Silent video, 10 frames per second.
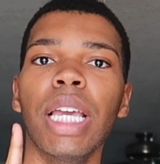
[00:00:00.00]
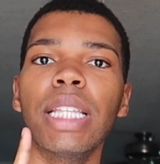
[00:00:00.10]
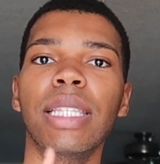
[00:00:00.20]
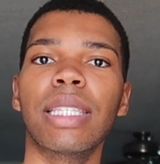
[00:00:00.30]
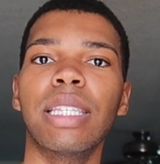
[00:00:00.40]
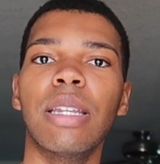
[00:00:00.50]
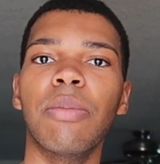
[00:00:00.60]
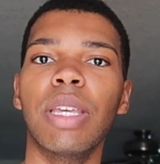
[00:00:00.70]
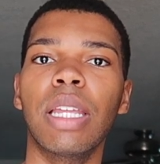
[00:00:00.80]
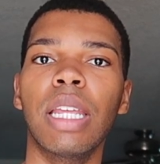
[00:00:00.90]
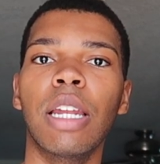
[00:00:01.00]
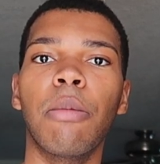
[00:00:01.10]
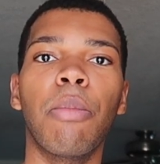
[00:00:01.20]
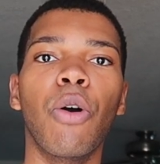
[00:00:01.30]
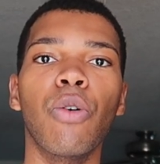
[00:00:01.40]
and cinnamon in a
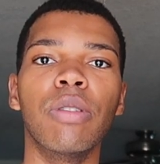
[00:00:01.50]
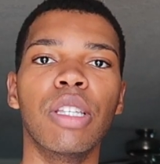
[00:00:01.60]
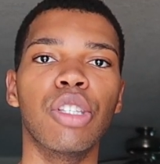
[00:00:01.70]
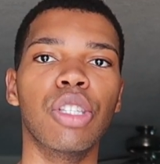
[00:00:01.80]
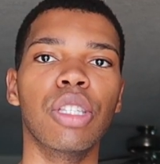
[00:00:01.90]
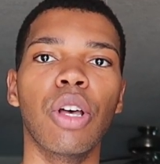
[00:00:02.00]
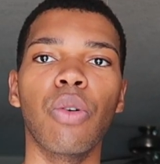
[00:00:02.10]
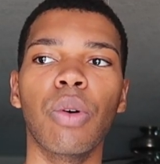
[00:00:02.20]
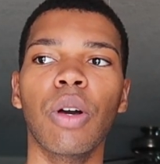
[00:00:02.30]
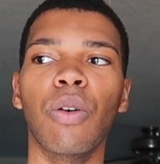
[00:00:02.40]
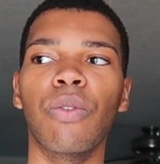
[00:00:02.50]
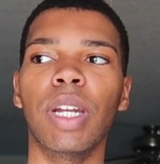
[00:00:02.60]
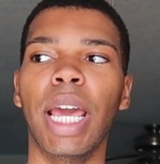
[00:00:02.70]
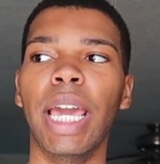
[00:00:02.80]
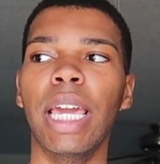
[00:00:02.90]
bowl to soak
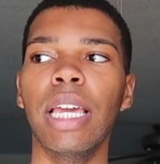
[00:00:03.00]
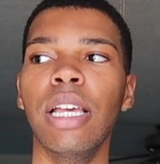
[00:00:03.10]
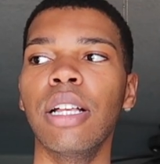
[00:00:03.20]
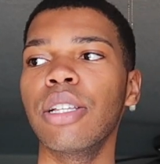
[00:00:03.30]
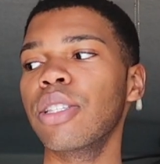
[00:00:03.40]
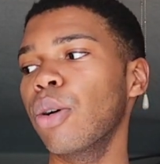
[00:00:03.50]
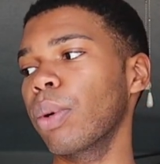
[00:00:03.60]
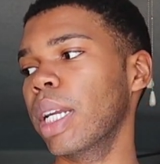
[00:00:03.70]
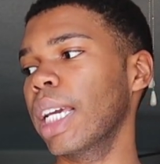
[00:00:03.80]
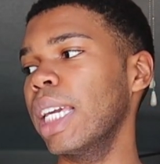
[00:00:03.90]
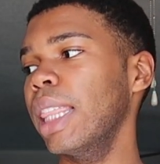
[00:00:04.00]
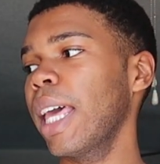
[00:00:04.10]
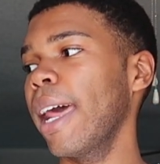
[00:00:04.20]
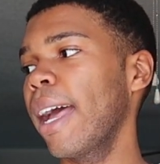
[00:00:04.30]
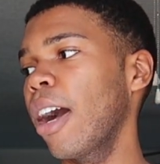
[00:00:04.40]
overnight. So we're gonna get
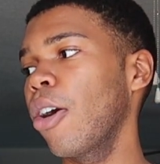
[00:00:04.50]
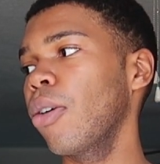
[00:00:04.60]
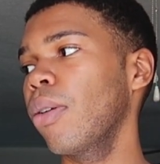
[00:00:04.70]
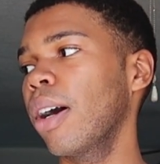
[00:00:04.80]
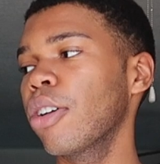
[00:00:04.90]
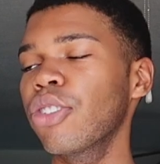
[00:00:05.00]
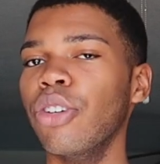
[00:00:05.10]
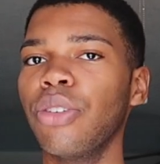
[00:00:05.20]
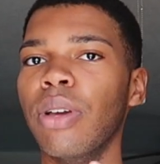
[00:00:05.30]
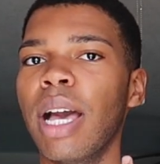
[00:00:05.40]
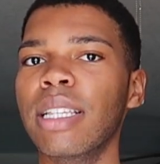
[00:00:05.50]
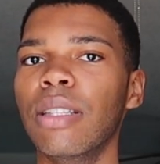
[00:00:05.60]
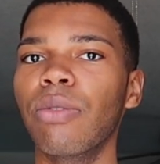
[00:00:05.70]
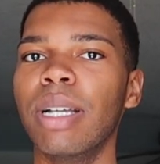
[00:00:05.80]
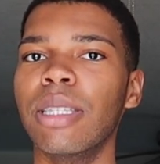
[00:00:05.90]
that out. I'll show you guys
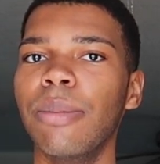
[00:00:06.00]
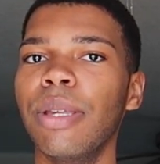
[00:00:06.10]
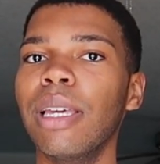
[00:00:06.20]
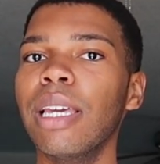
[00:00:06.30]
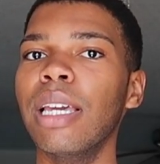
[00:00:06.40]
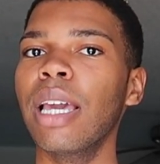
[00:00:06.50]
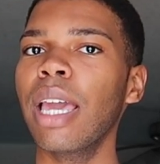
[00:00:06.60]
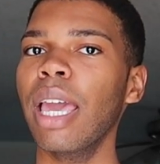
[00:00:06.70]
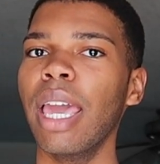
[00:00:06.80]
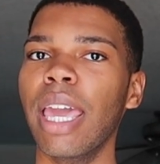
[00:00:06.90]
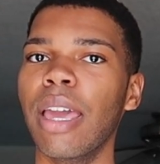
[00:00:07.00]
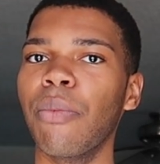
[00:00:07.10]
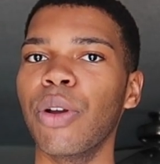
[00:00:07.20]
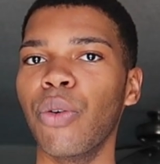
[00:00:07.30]
the recipe, and we're